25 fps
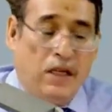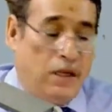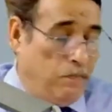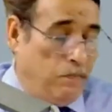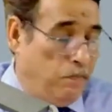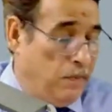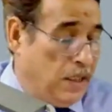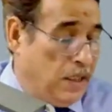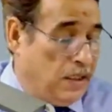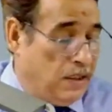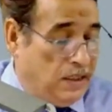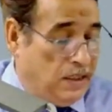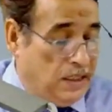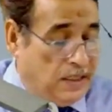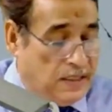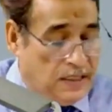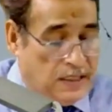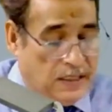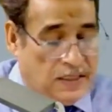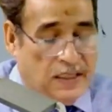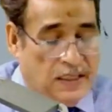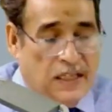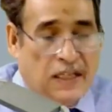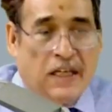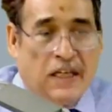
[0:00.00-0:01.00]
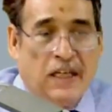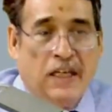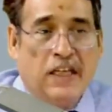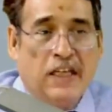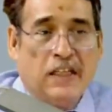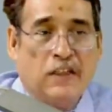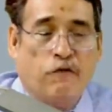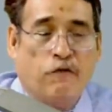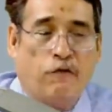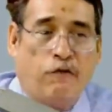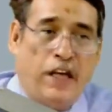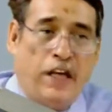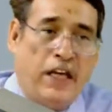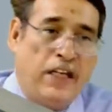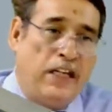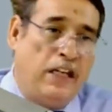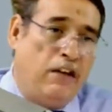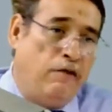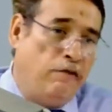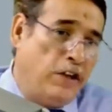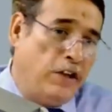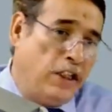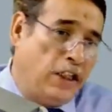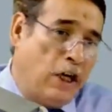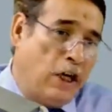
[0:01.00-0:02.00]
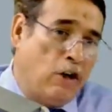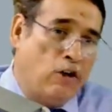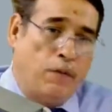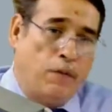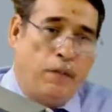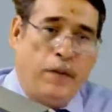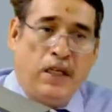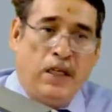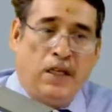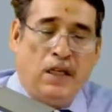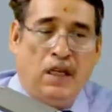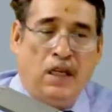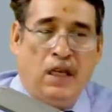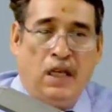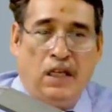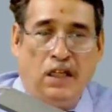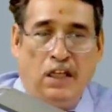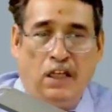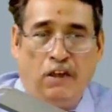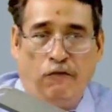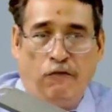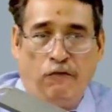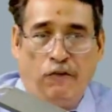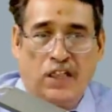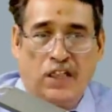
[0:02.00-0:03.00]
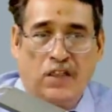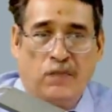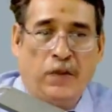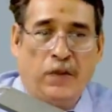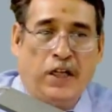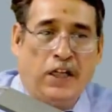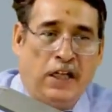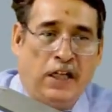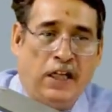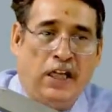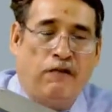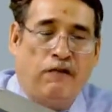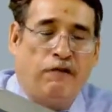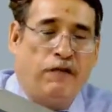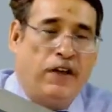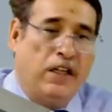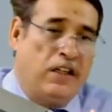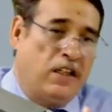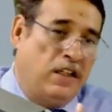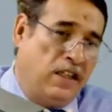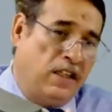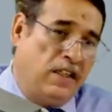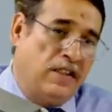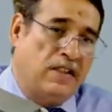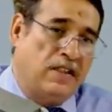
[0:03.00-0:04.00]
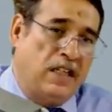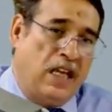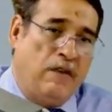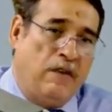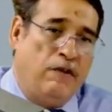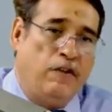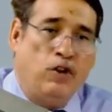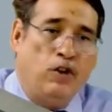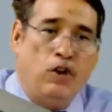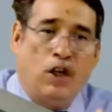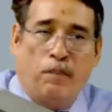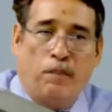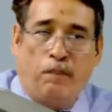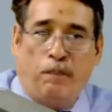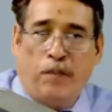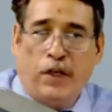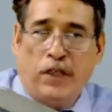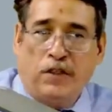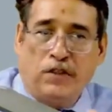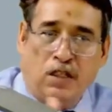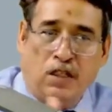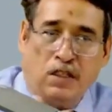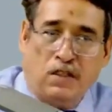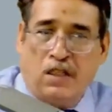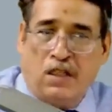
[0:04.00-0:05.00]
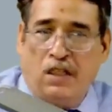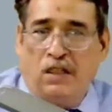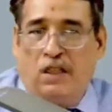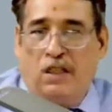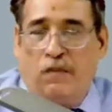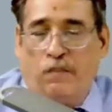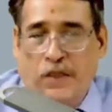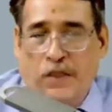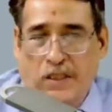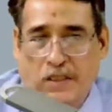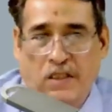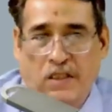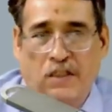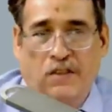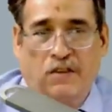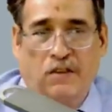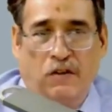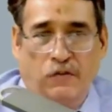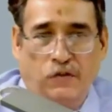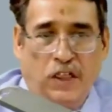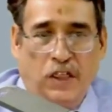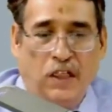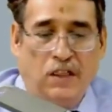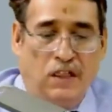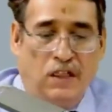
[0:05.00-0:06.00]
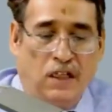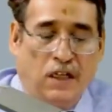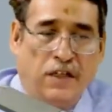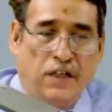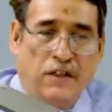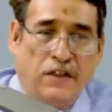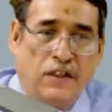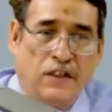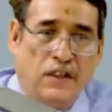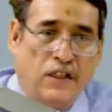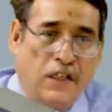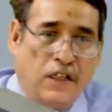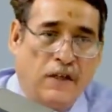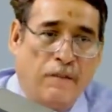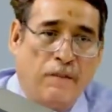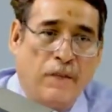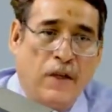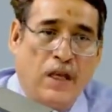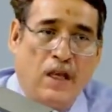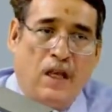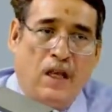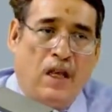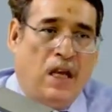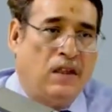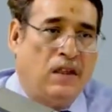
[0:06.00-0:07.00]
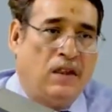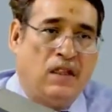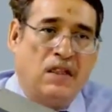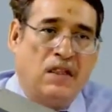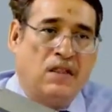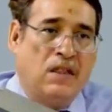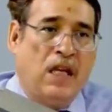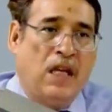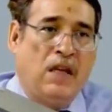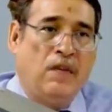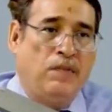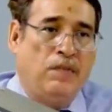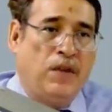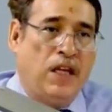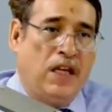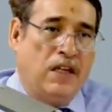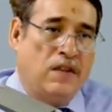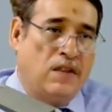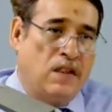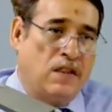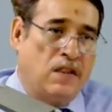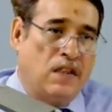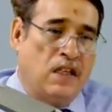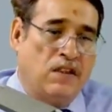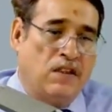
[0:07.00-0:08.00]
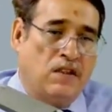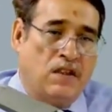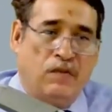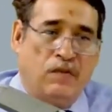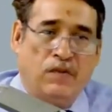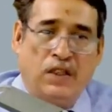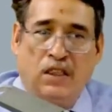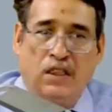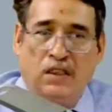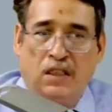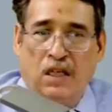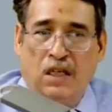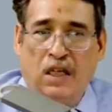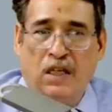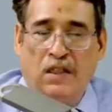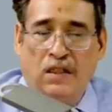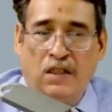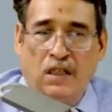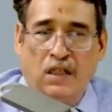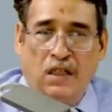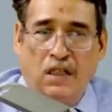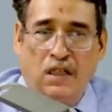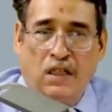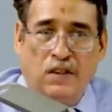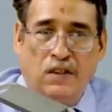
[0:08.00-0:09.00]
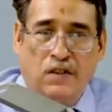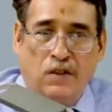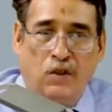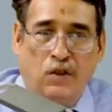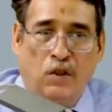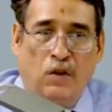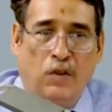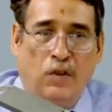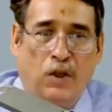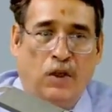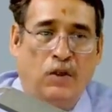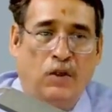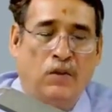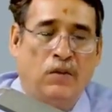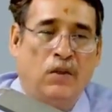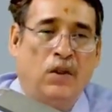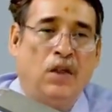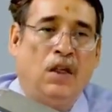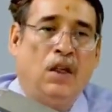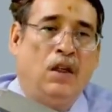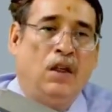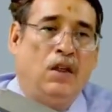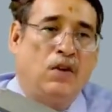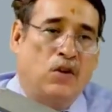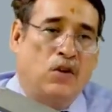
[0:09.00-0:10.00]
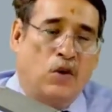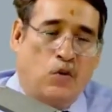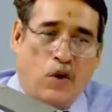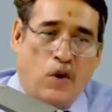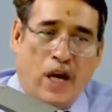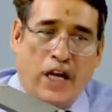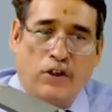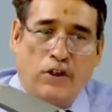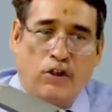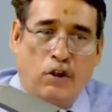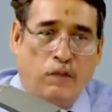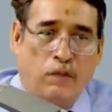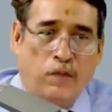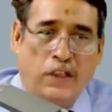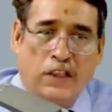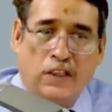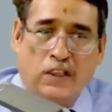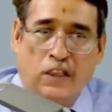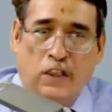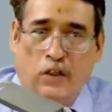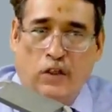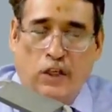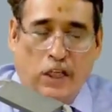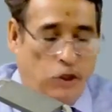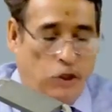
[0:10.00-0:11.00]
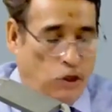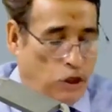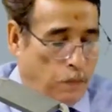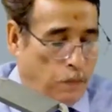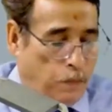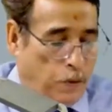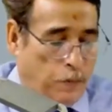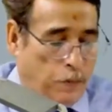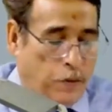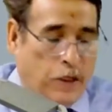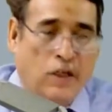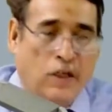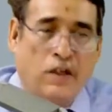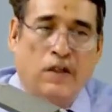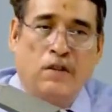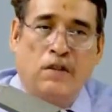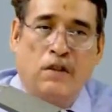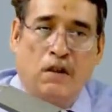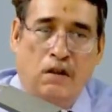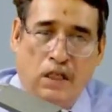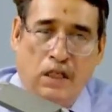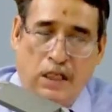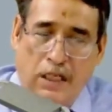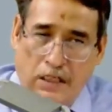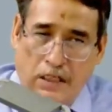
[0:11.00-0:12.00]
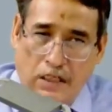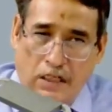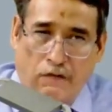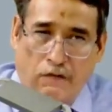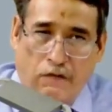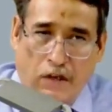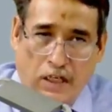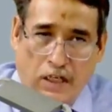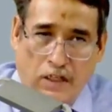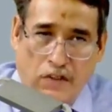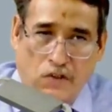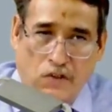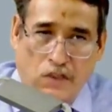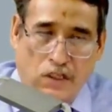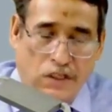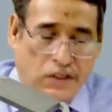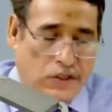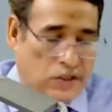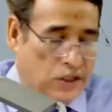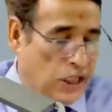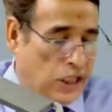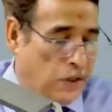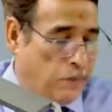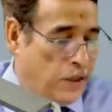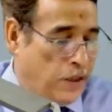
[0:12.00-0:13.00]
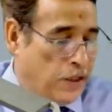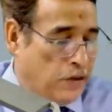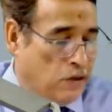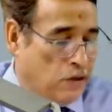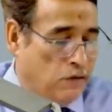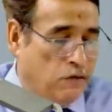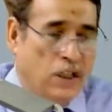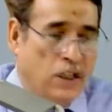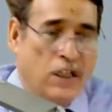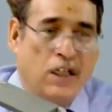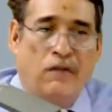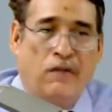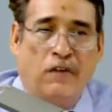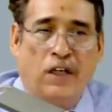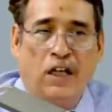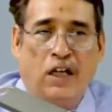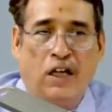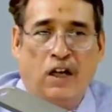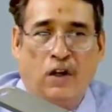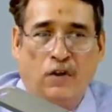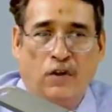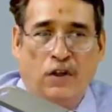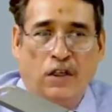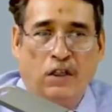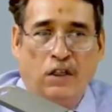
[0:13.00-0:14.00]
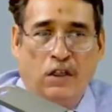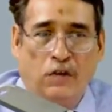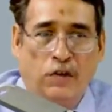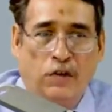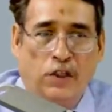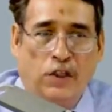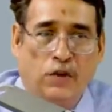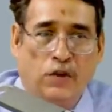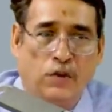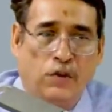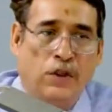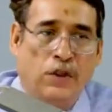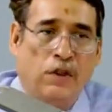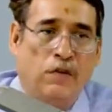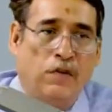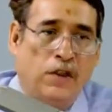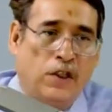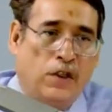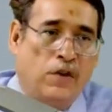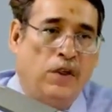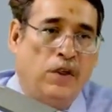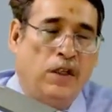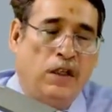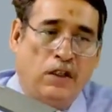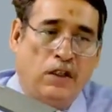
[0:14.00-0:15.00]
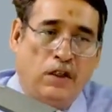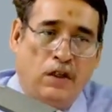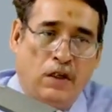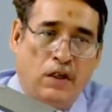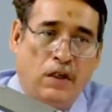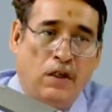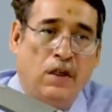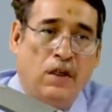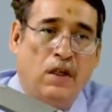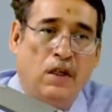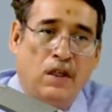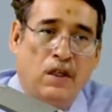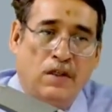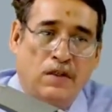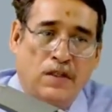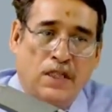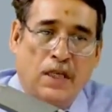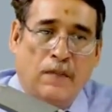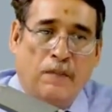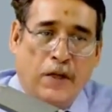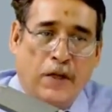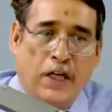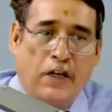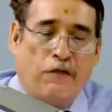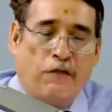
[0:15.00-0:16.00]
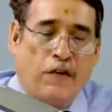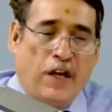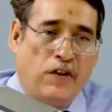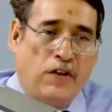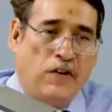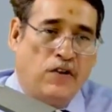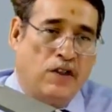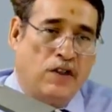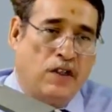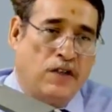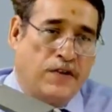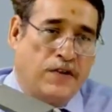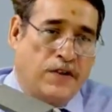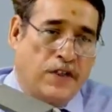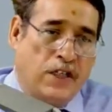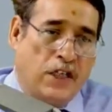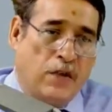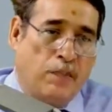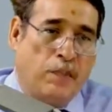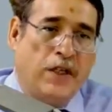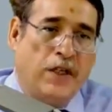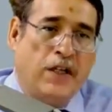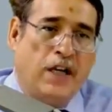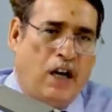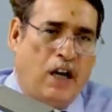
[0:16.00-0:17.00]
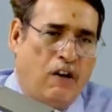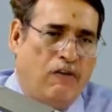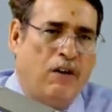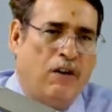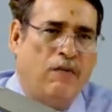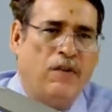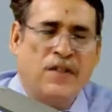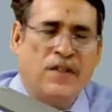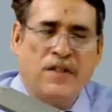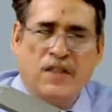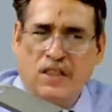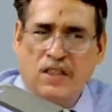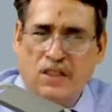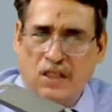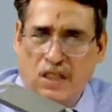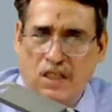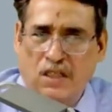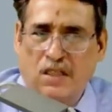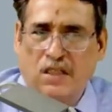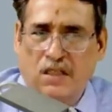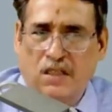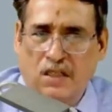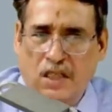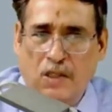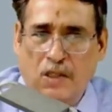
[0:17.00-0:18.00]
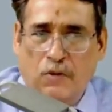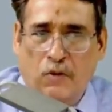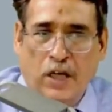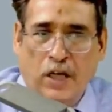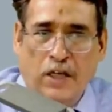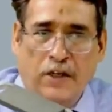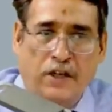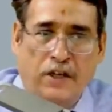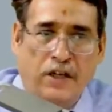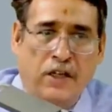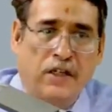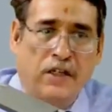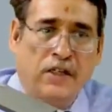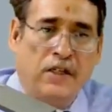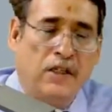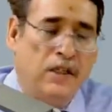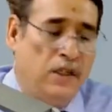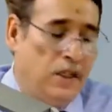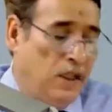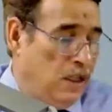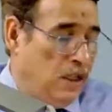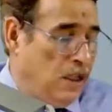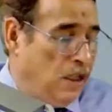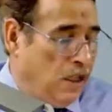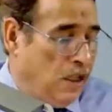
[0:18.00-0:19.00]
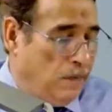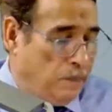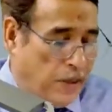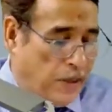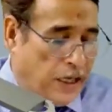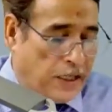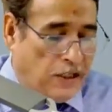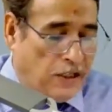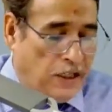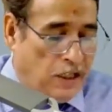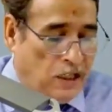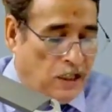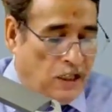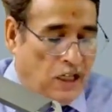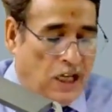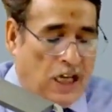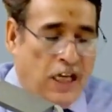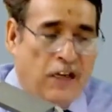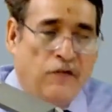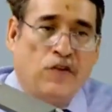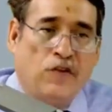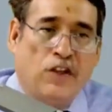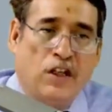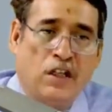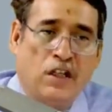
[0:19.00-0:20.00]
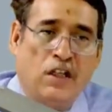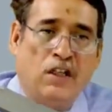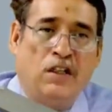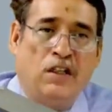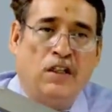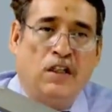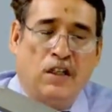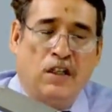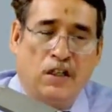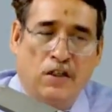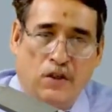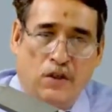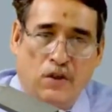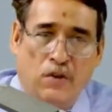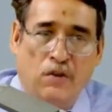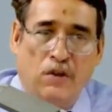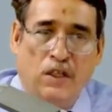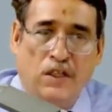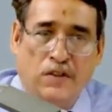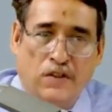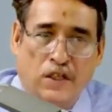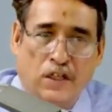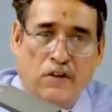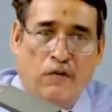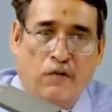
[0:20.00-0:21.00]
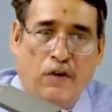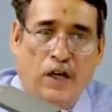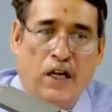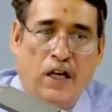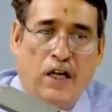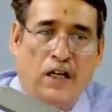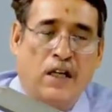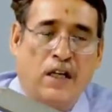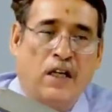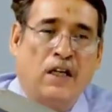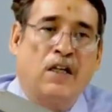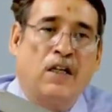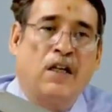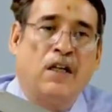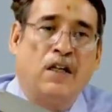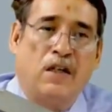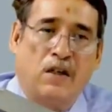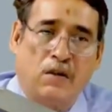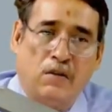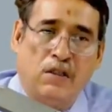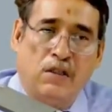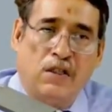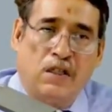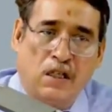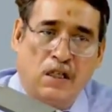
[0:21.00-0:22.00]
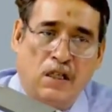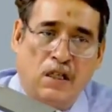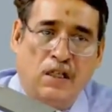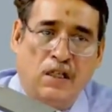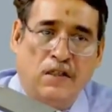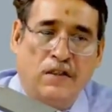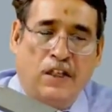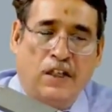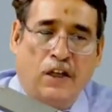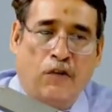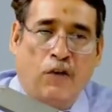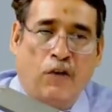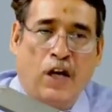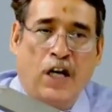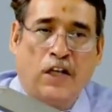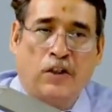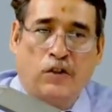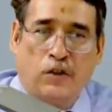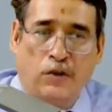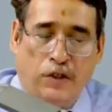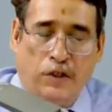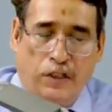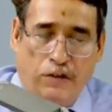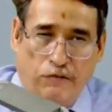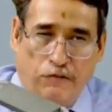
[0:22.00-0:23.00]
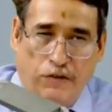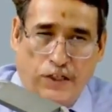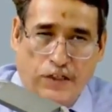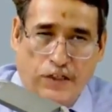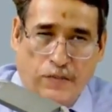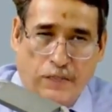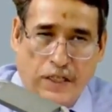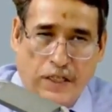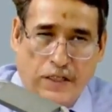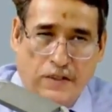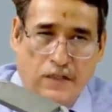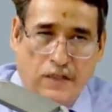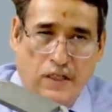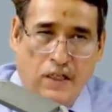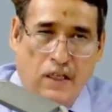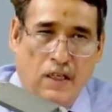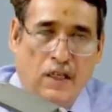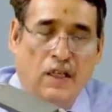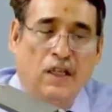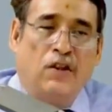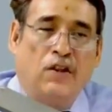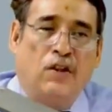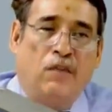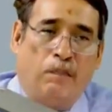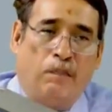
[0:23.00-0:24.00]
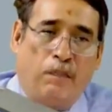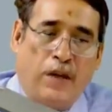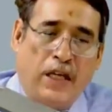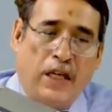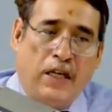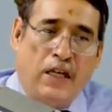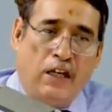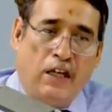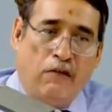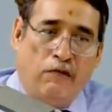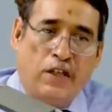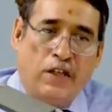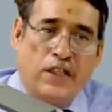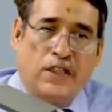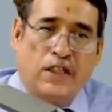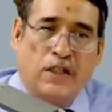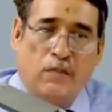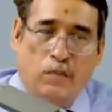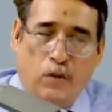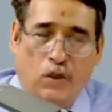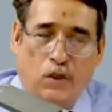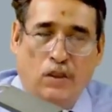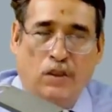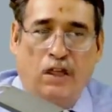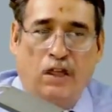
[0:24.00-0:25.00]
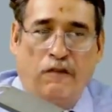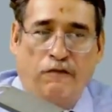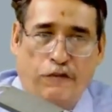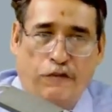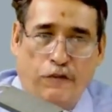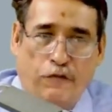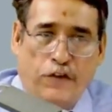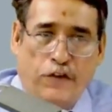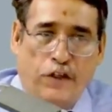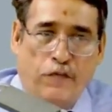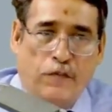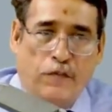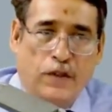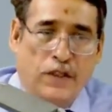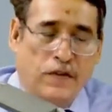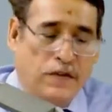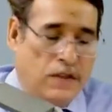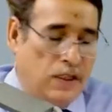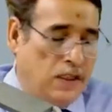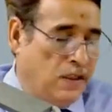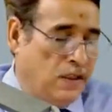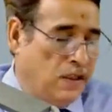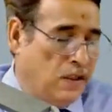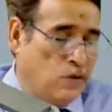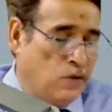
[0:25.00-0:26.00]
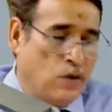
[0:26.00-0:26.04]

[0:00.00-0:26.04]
But this is the case wherein without making any investment, in fact, this time you are purchasing the business of the other entity. And this time the existence of the other entity is no more. So quite obviously you cannot prepare consolidated financial statement. So whatever accounting you will do in your separate financial statement. However, such cases are quite rare. In practical life, generally the control is required, and control generally is required through investments by investing more than 50%.